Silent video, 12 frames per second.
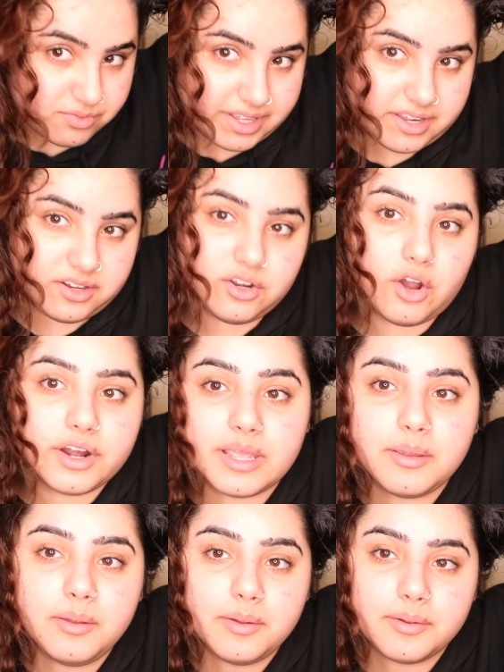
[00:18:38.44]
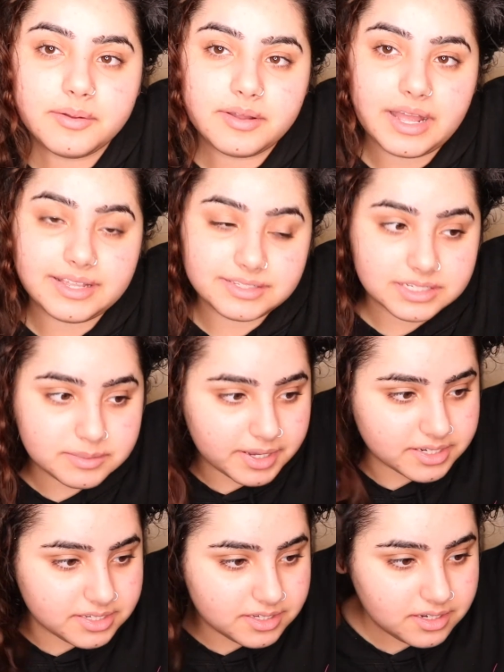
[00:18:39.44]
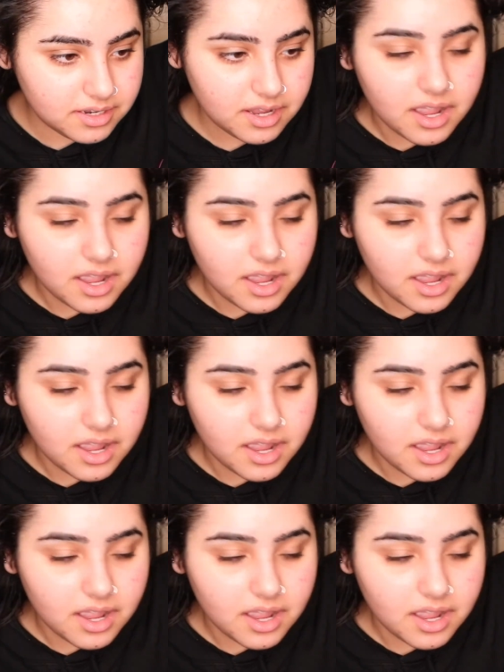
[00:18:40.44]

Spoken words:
like knotty as expected,